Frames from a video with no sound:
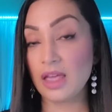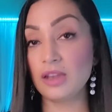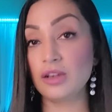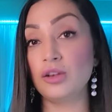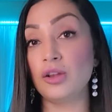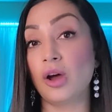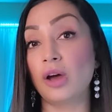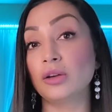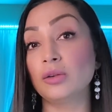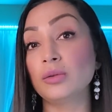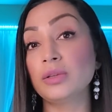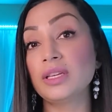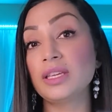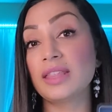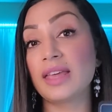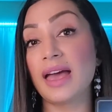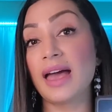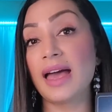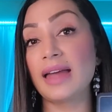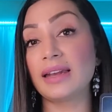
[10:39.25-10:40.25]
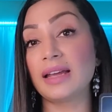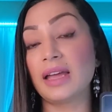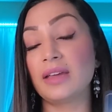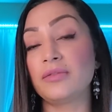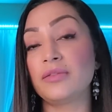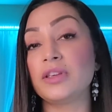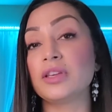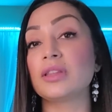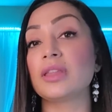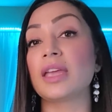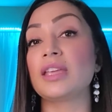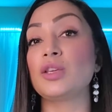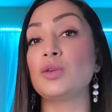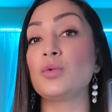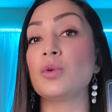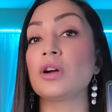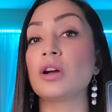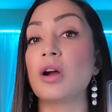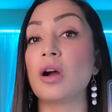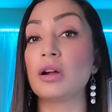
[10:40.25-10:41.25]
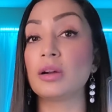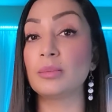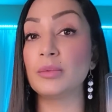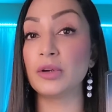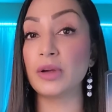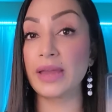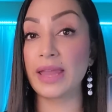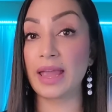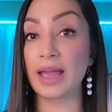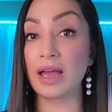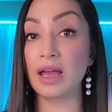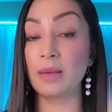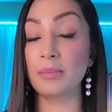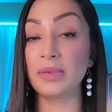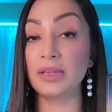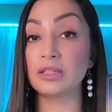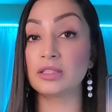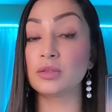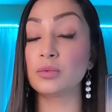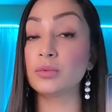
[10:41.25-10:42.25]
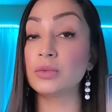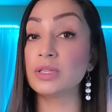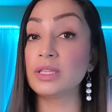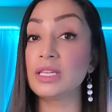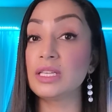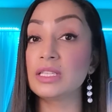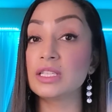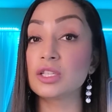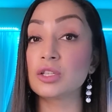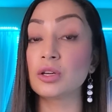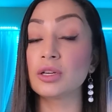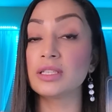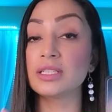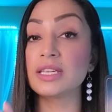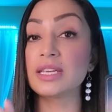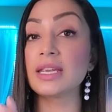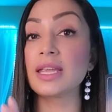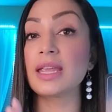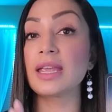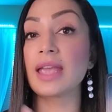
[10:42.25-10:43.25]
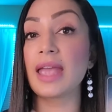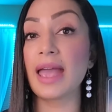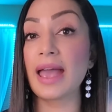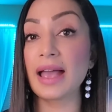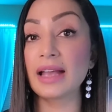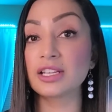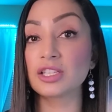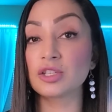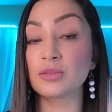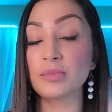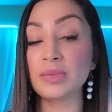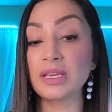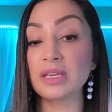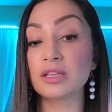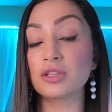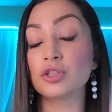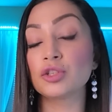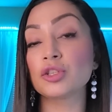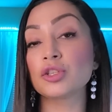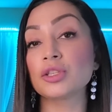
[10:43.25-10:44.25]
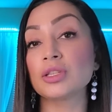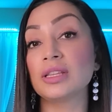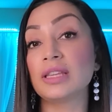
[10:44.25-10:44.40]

Not only that, I feel that you are armoring up and to really start taking action because your